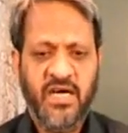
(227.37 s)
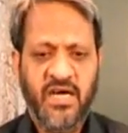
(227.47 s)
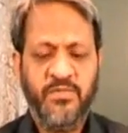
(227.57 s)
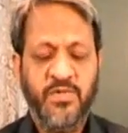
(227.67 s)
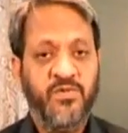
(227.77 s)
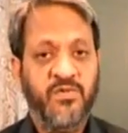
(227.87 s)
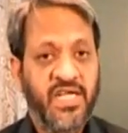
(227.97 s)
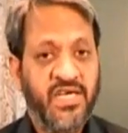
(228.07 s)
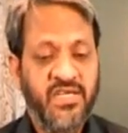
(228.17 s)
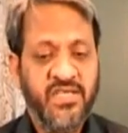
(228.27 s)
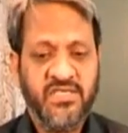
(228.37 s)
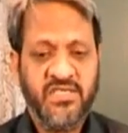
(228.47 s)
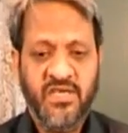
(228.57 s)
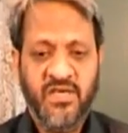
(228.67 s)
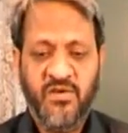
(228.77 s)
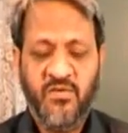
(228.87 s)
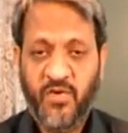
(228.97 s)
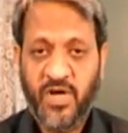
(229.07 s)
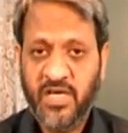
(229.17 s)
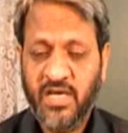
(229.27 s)
up to at least
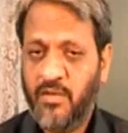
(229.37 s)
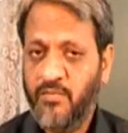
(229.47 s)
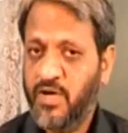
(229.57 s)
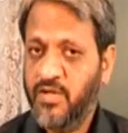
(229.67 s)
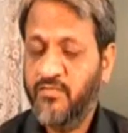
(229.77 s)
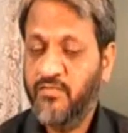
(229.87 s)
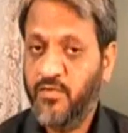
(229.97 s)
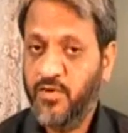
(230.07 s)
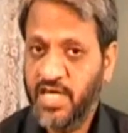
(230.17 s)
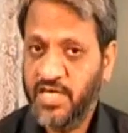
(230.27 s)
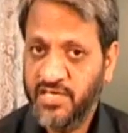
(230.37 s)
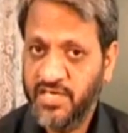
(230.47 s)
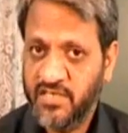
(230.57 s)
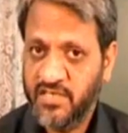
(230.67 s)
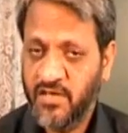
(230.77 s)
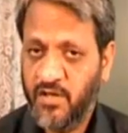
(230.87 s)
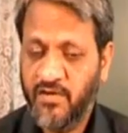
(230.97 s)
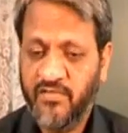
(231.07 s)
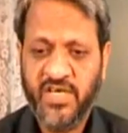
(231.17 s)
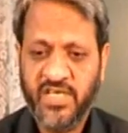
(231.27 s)
1 upon 400th
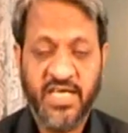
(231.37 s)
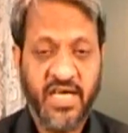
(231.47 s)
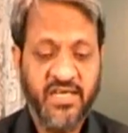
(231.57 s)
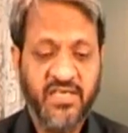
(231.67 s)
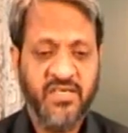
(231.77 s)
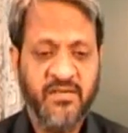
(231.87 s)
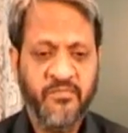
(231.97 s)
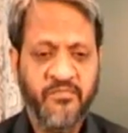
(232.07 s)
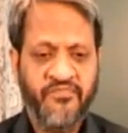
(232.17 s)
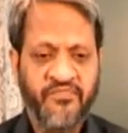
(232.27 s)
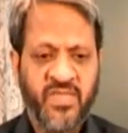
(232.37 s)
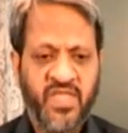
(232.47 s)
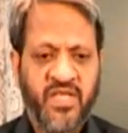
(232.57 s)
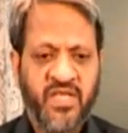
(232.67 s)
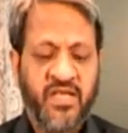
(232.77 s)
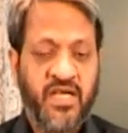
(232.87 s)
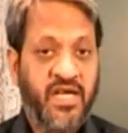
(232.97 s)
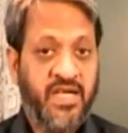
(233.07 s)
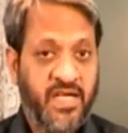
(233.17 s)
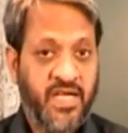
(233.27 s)
of a second.
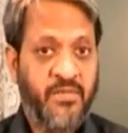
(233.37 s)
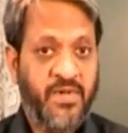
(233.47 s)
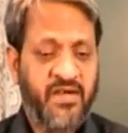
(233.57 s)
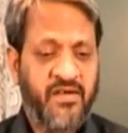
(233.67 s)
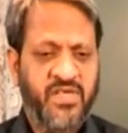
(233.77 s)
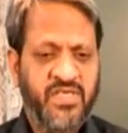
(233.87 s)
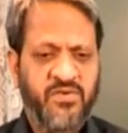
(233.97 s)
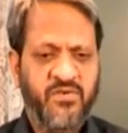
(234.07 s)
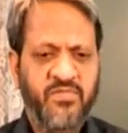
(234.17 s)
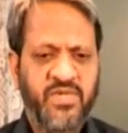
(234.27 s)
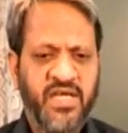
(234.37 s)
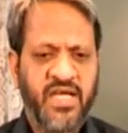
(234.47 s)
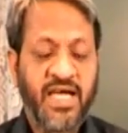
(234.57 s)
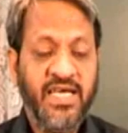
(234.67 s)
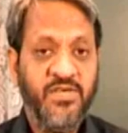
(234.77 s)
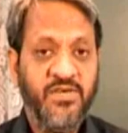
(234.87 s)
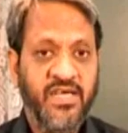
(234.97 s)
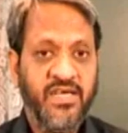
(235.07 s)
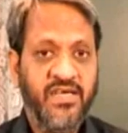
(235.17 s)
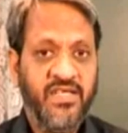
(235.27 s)
A camera which could be
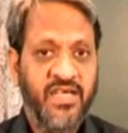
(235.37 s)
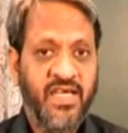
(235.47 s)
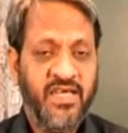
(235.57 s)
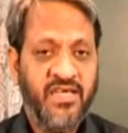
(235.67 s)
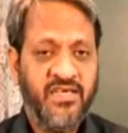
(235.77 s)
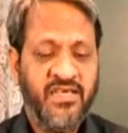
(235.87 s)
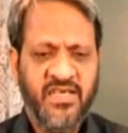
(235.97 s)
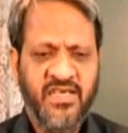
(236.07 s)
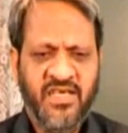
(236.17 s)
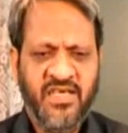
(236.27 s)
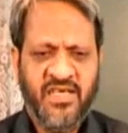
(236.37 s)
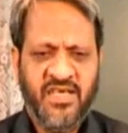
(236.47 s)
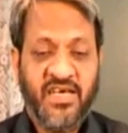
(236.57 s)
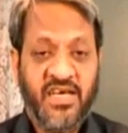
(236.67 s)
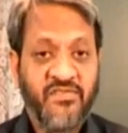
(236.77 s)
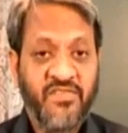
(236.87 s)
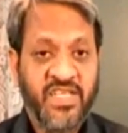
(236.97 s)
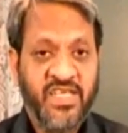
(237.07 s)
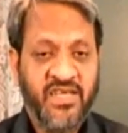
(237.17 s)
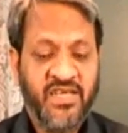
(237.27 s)
accurately and
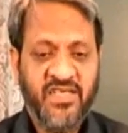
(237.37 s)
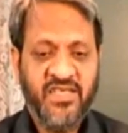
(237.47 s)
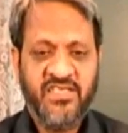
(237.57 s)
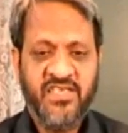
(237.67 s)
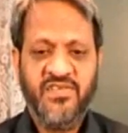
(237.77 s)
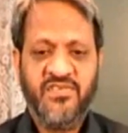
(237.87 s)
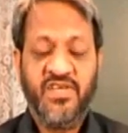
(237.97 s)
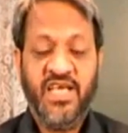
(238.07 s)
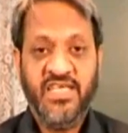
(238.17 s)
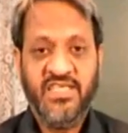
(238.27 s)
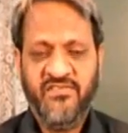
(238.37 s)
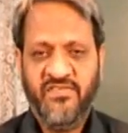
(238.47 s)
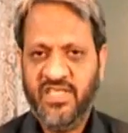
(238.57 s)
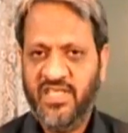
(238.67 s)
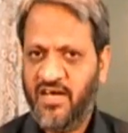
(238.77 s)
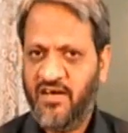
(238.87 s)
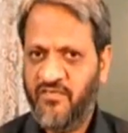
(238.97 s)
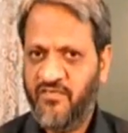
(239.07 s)
conveniently synchronized with a